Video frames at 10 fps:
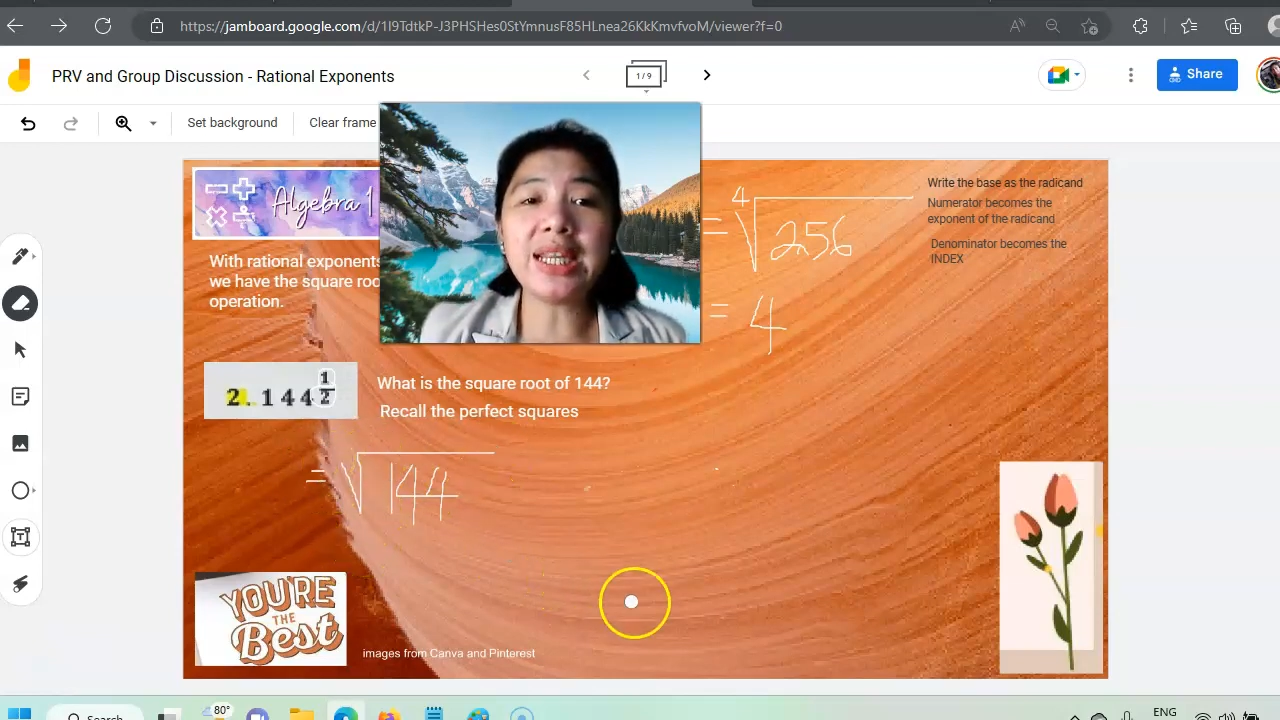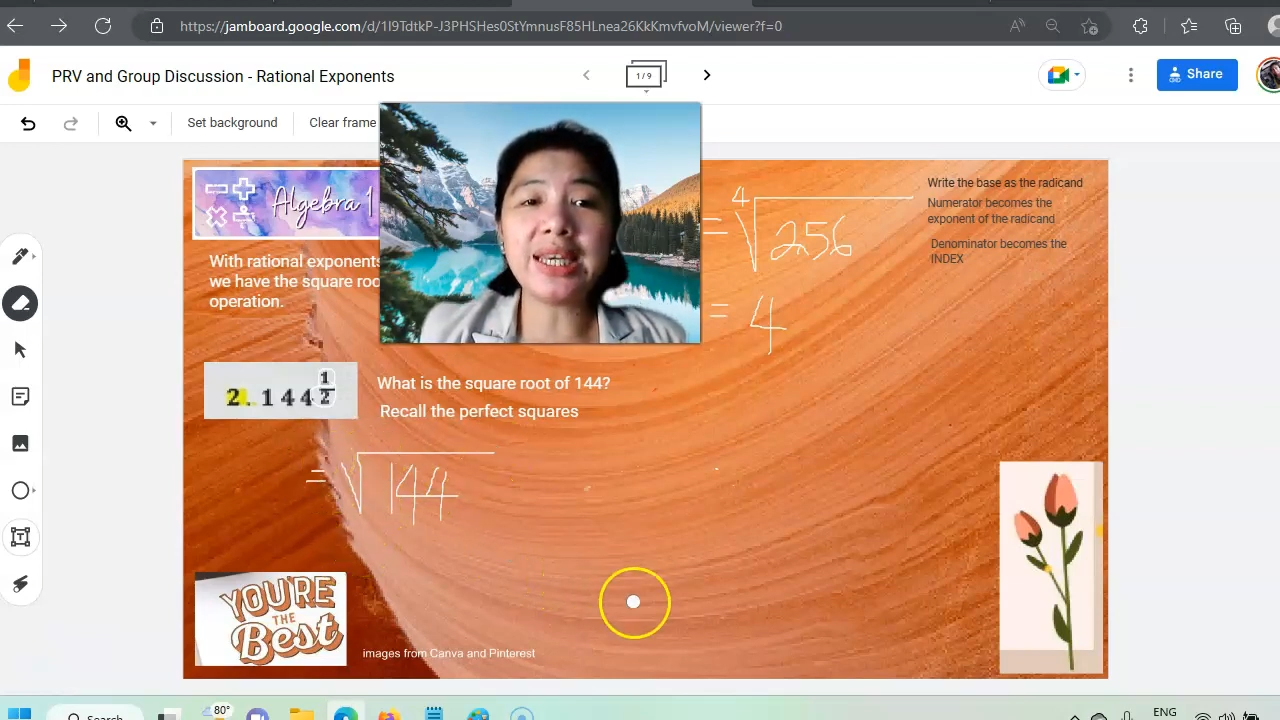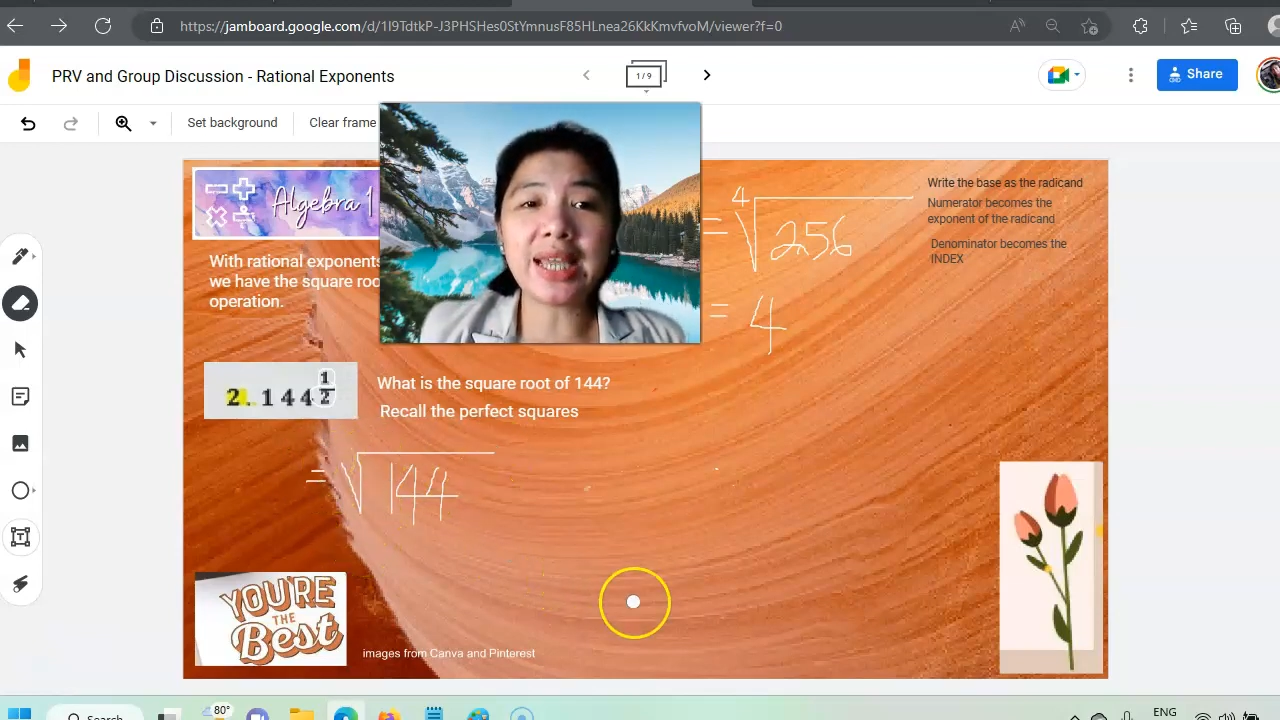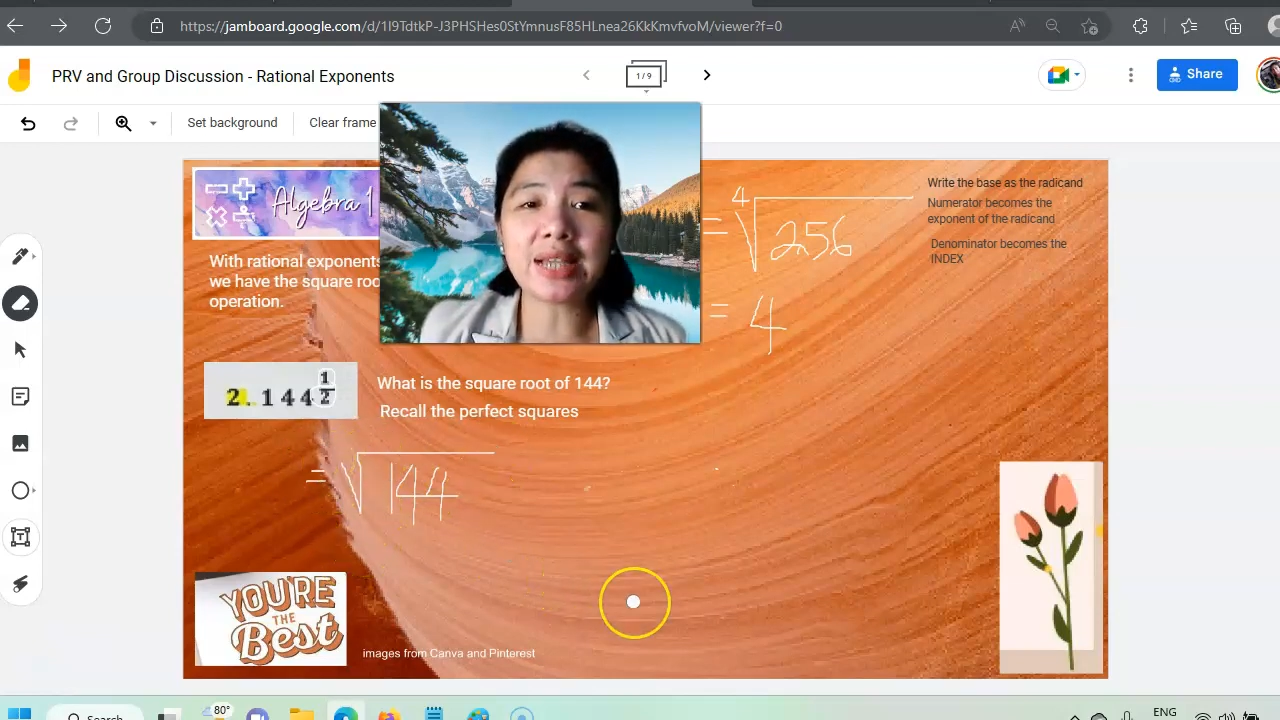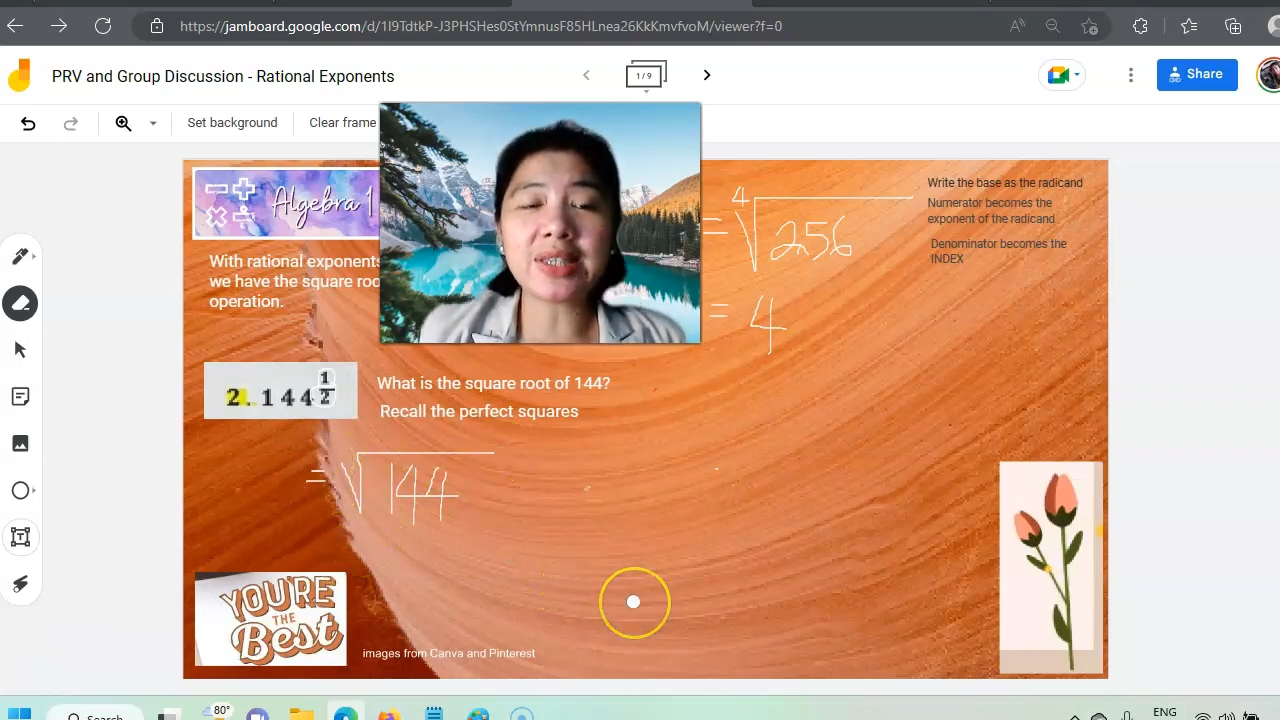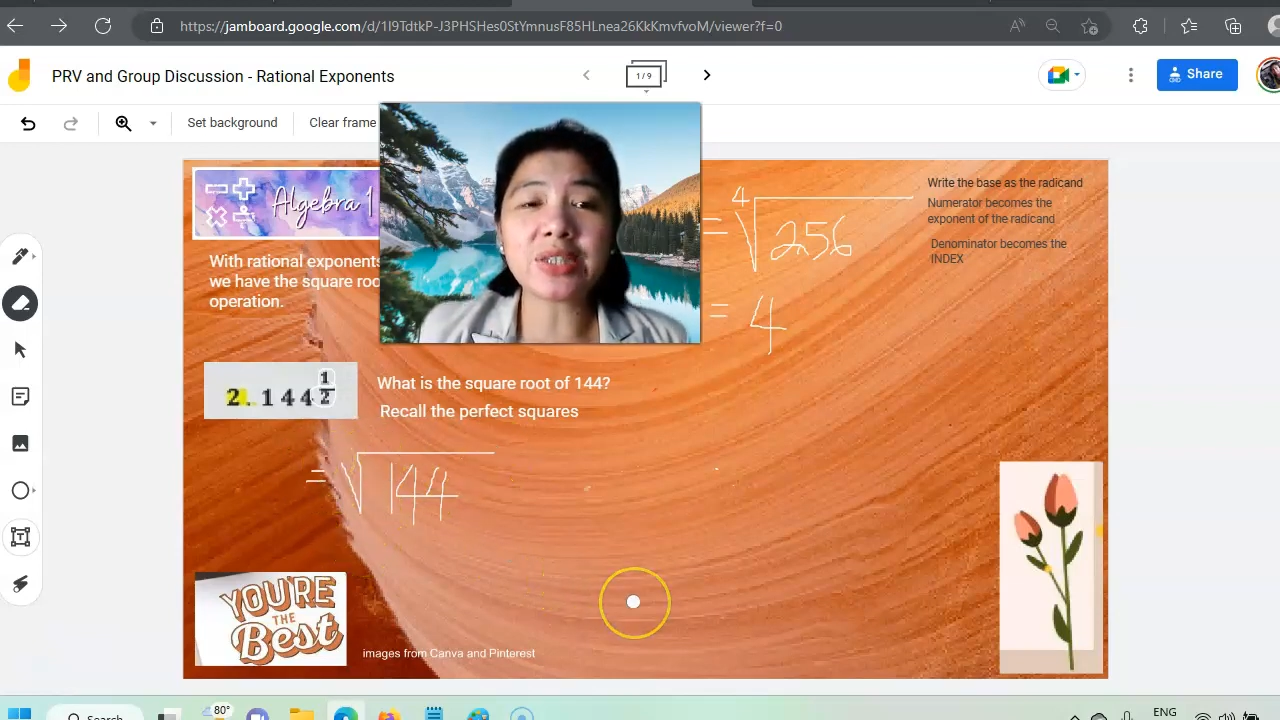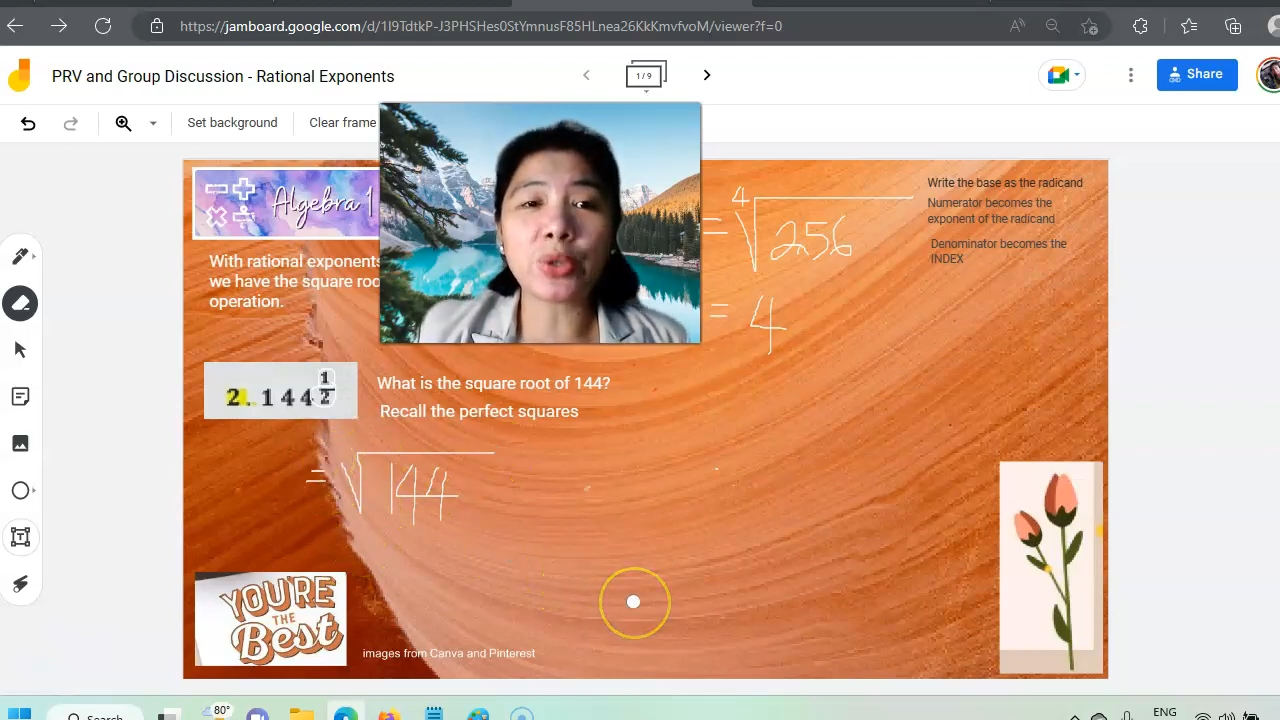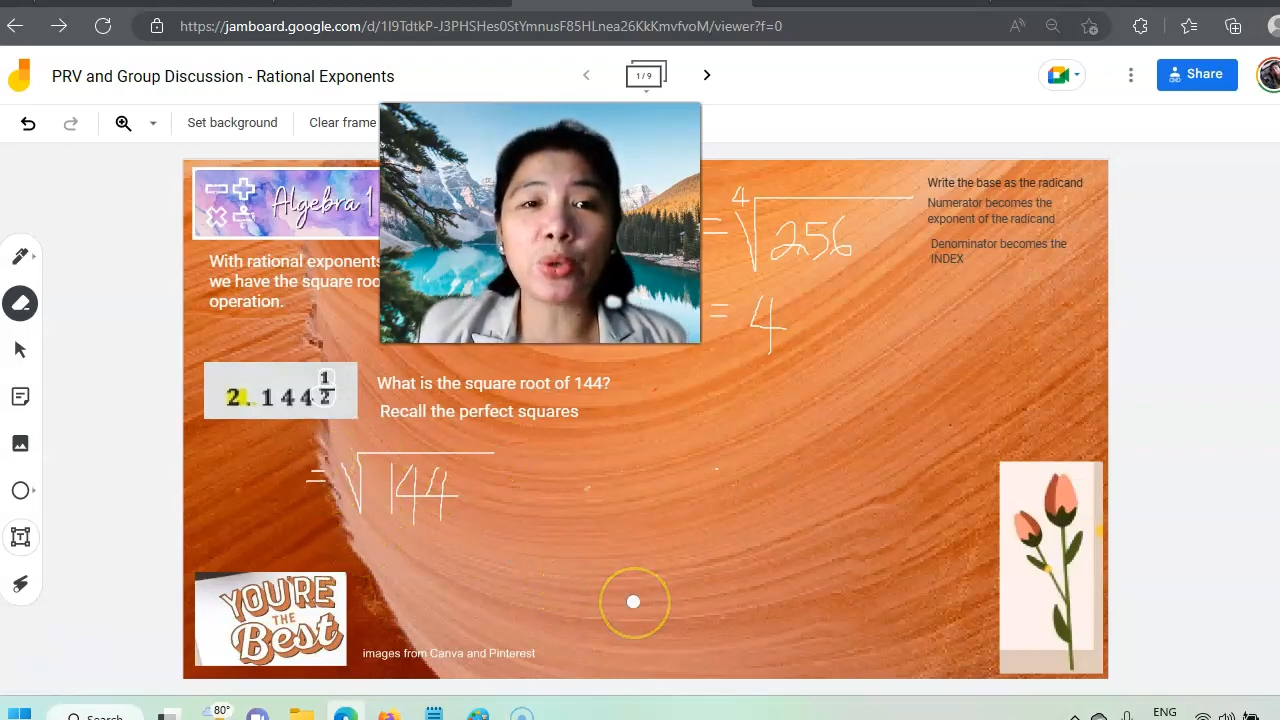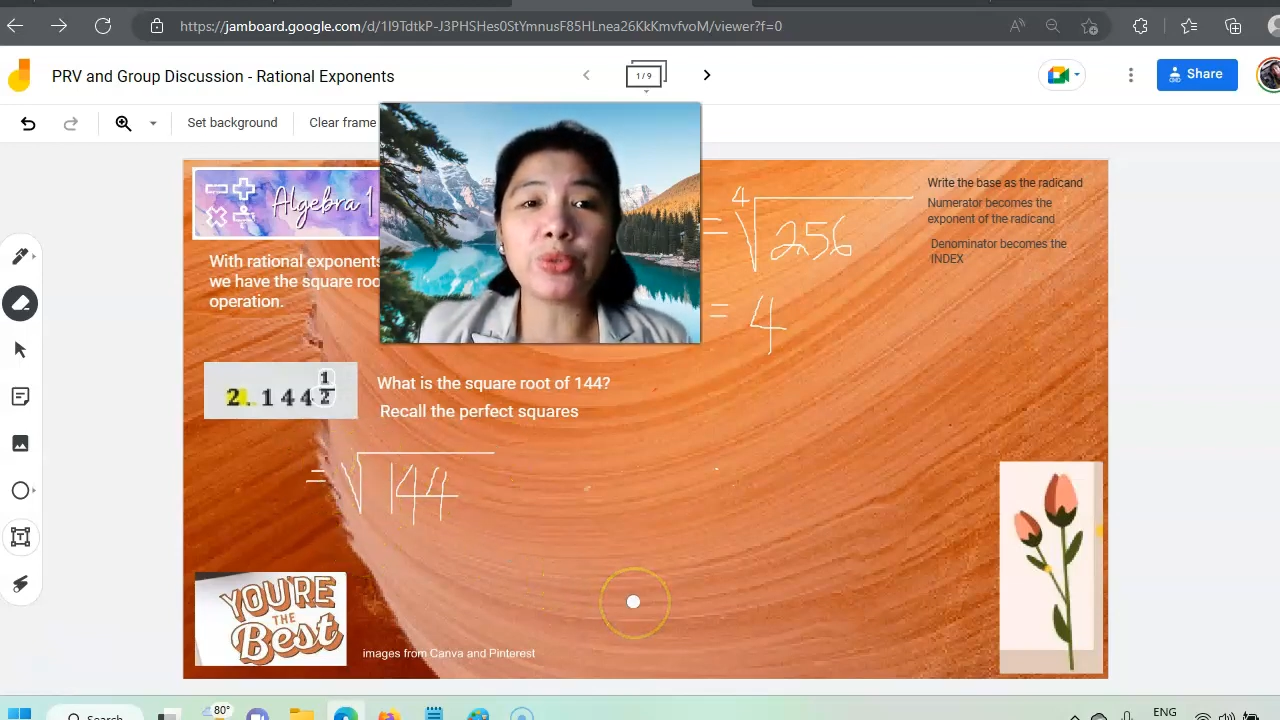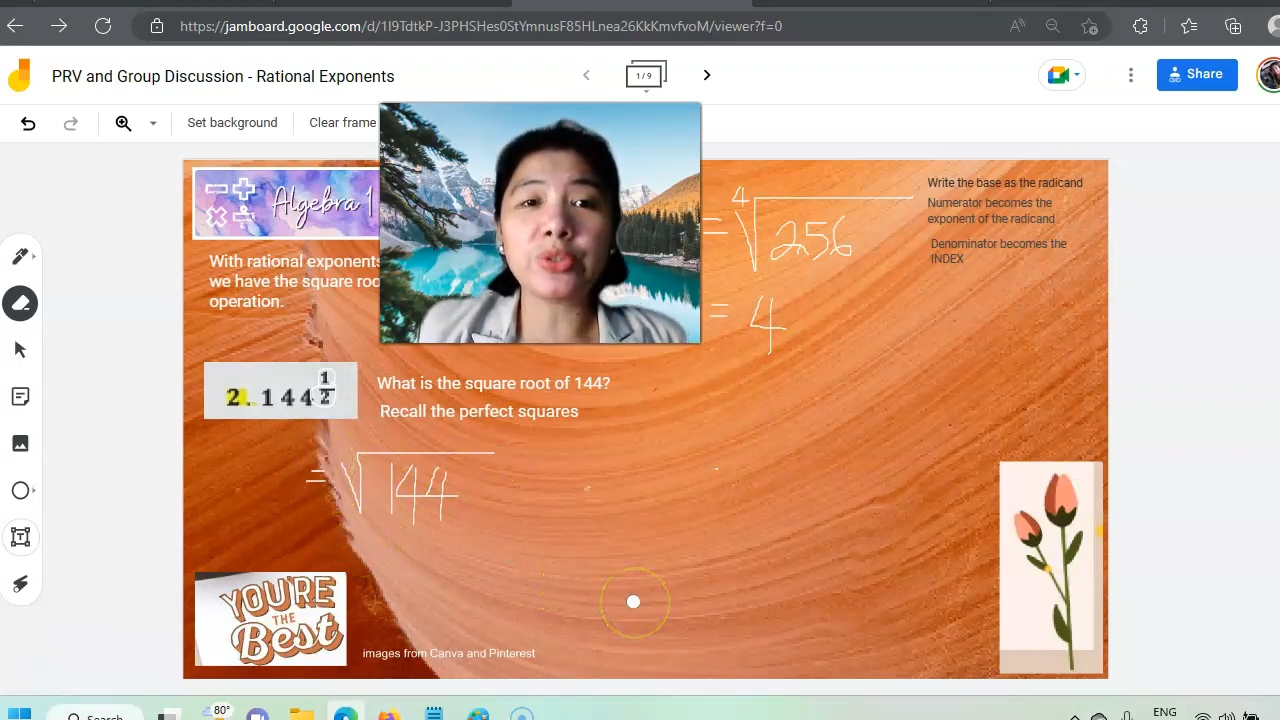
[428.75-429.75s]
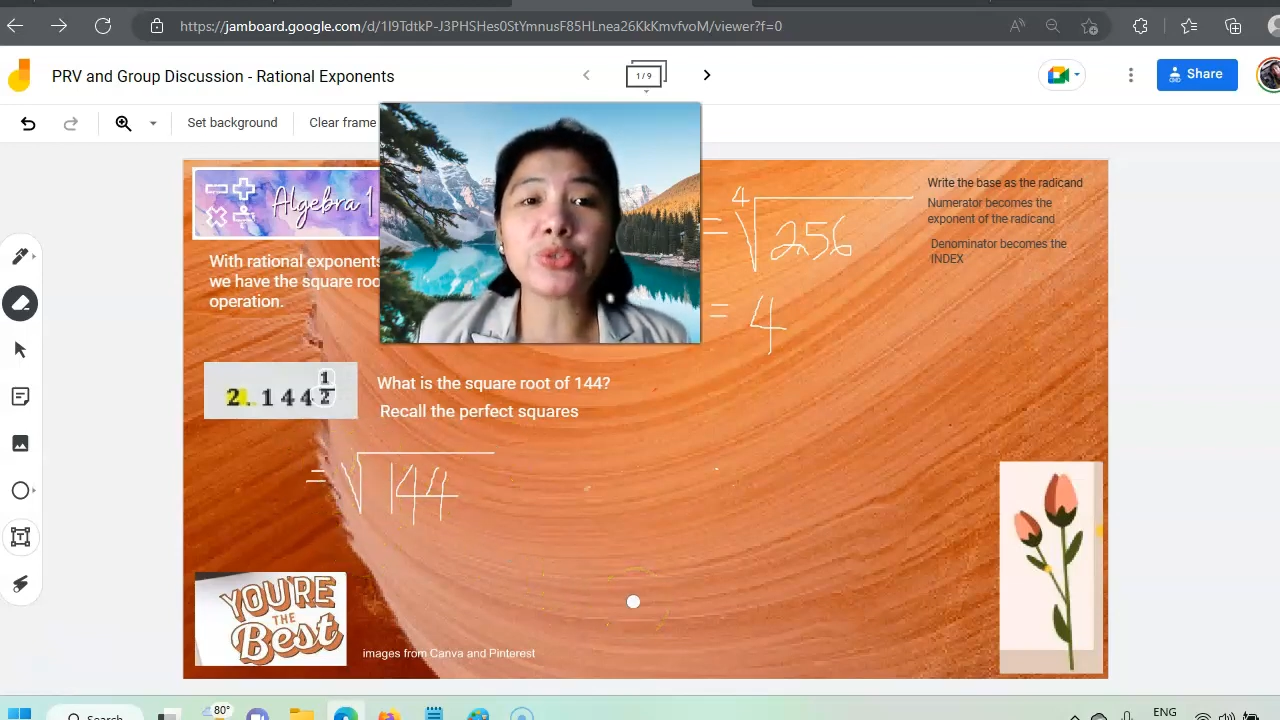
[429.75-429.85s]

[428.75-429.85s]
index is called